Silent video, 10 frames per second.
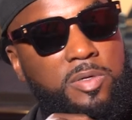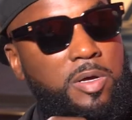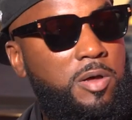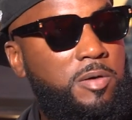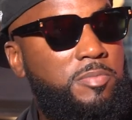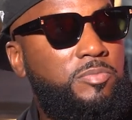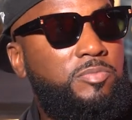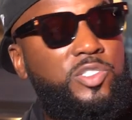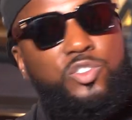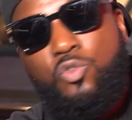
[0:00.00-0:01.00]
Um,
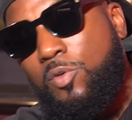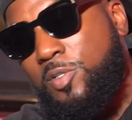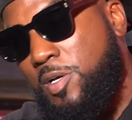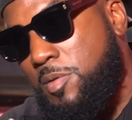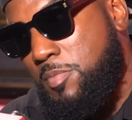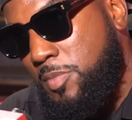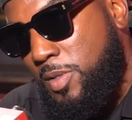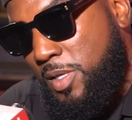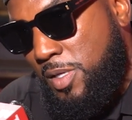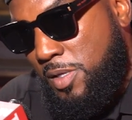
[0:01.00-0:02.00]
just growing up
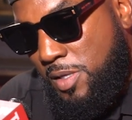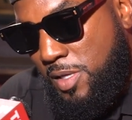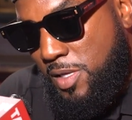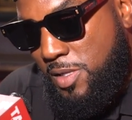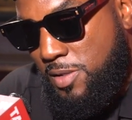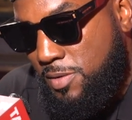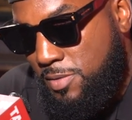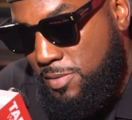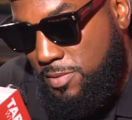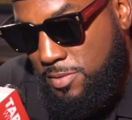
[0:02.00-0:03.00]

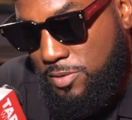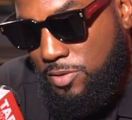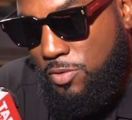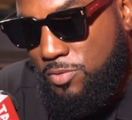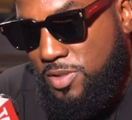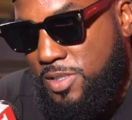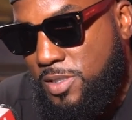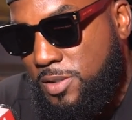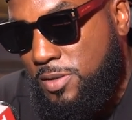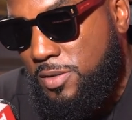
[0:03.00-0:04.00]
and, you know,
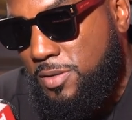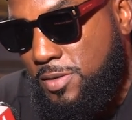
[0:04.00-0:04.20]
just